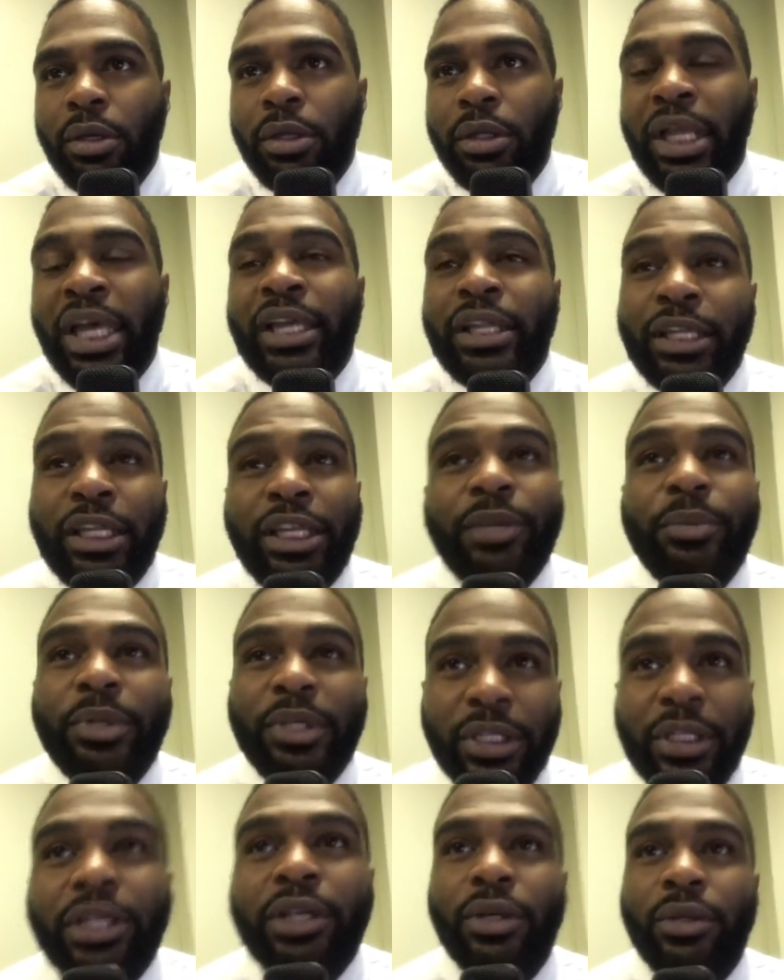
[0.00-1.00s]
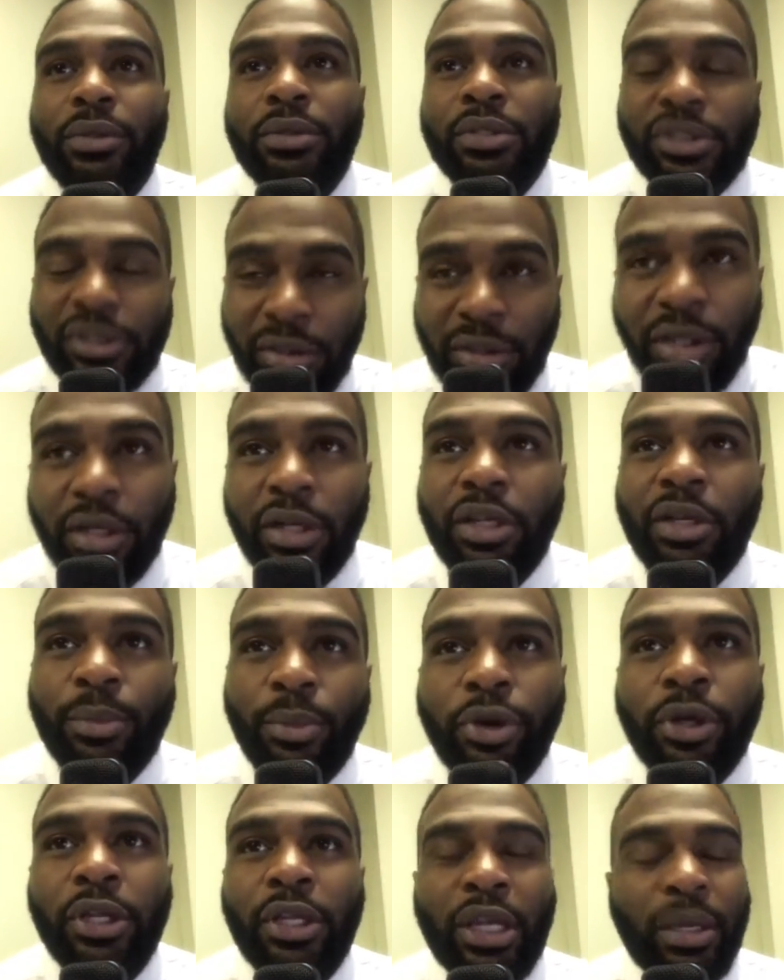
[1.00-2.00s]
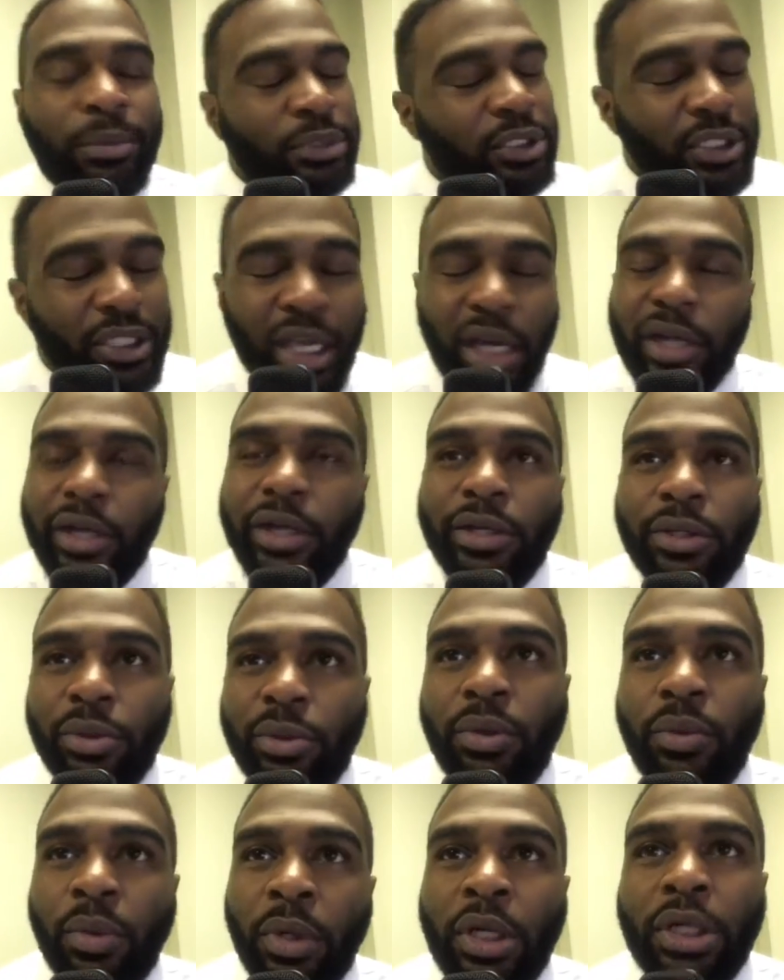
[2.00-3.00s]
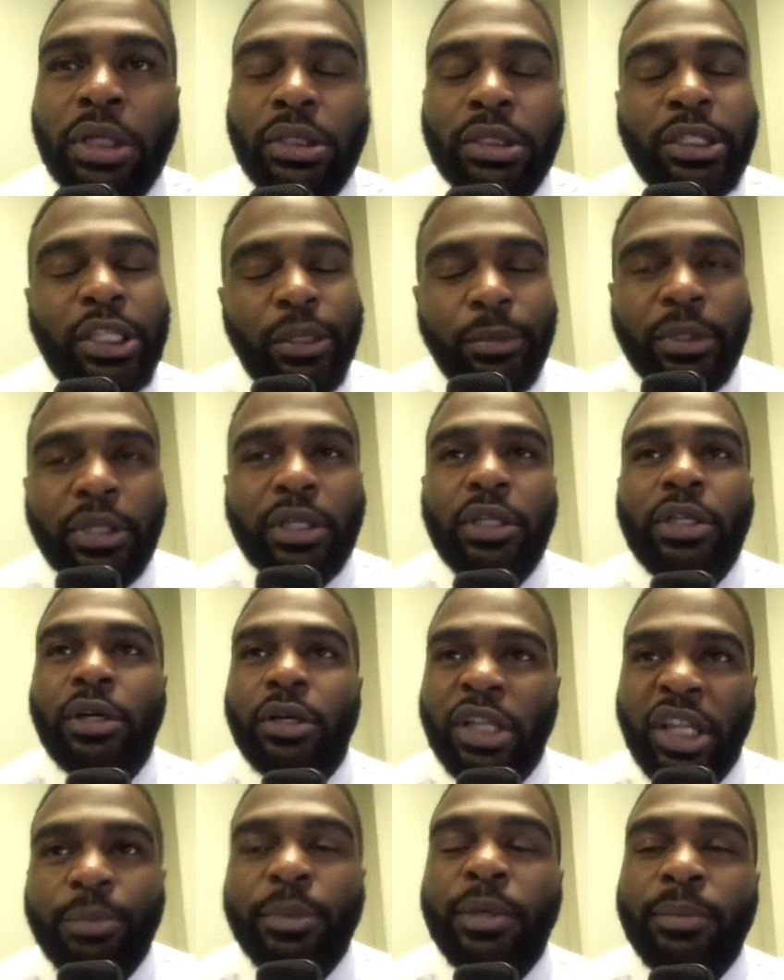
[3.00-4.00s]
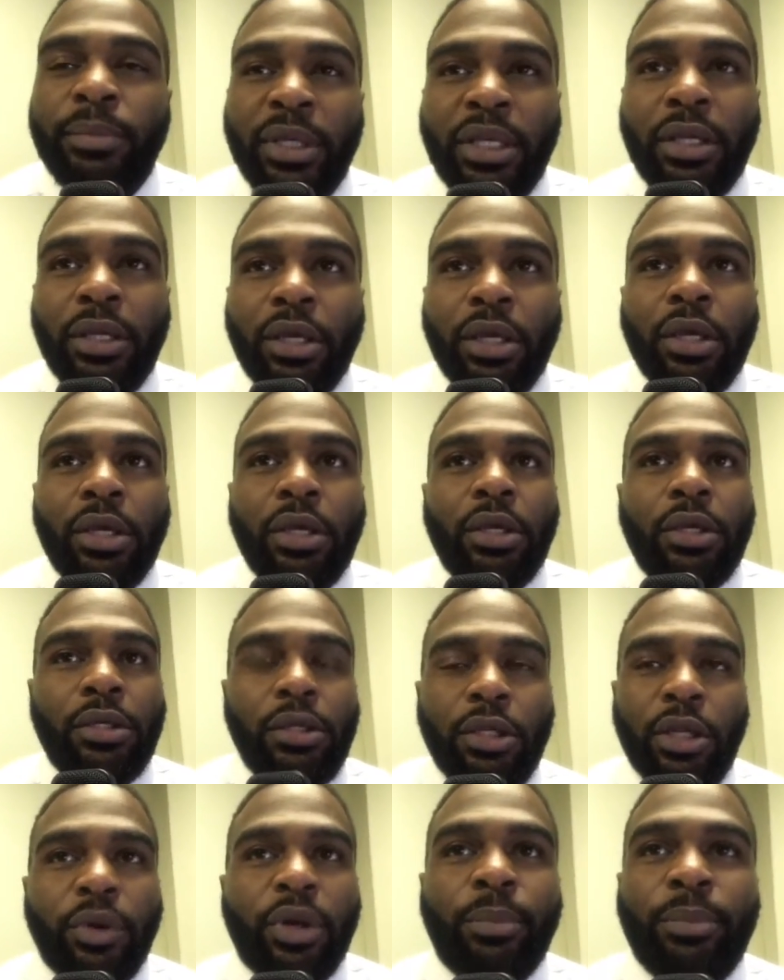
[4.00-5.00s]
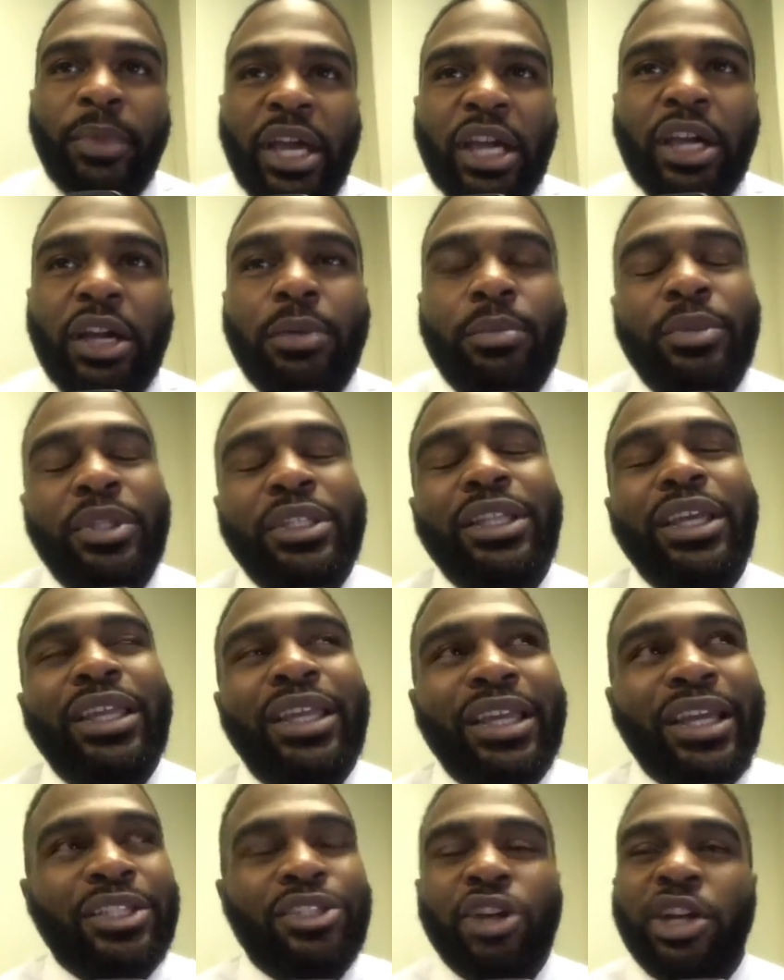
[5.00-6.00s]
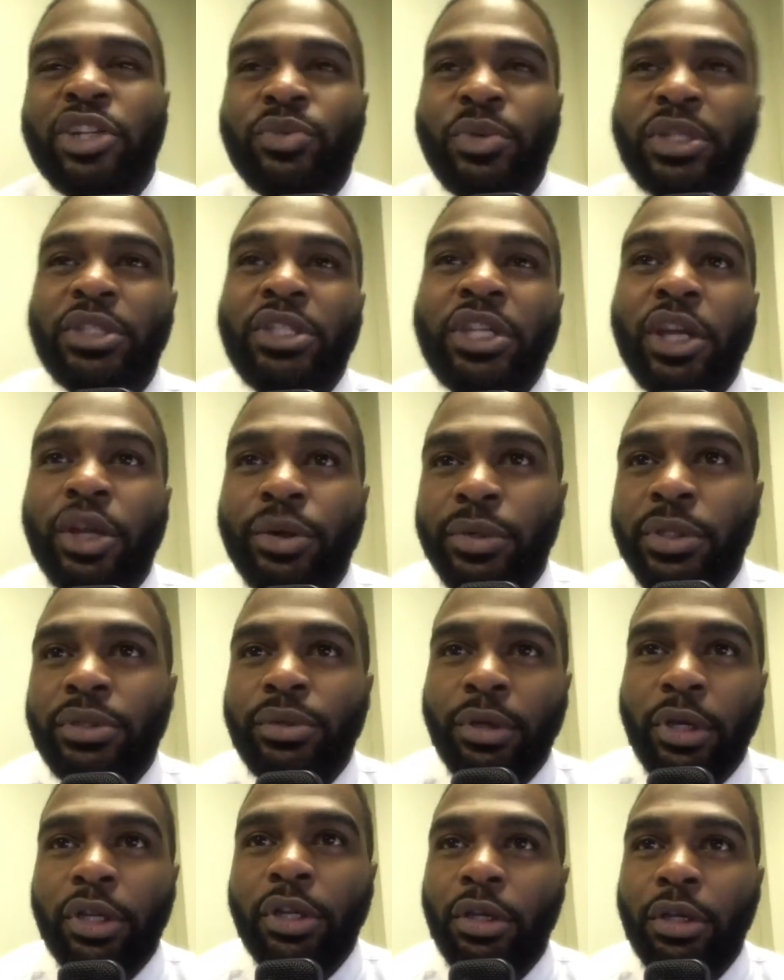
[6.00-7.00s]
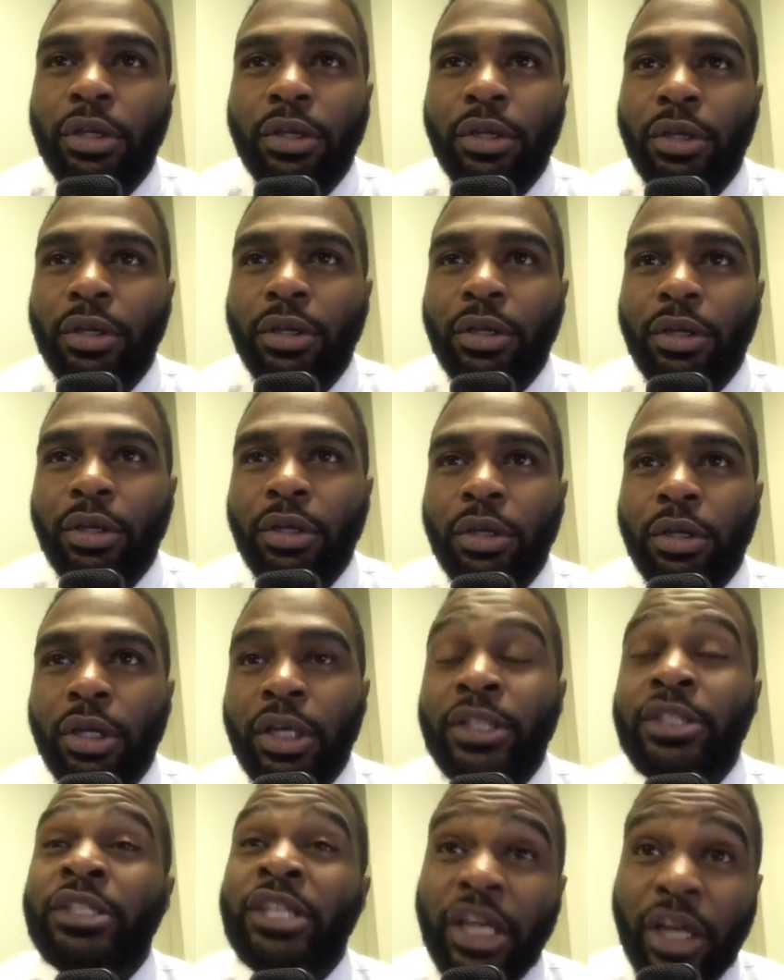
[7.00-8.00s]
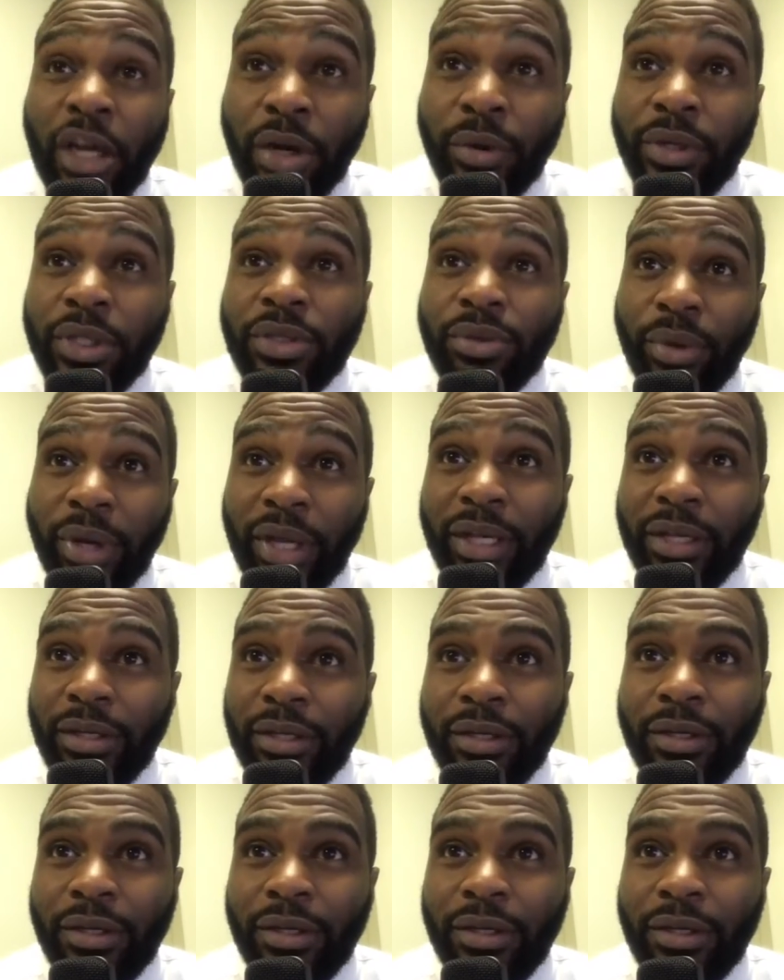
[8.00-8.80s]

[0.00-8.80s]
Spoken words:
Like, leave me alone. It's 2:30 in the morning. I'm just out here doing work. Leave me alone. Let me be. You don't want to back up. But then he got charged with a terrorist threat. A terrorist threat?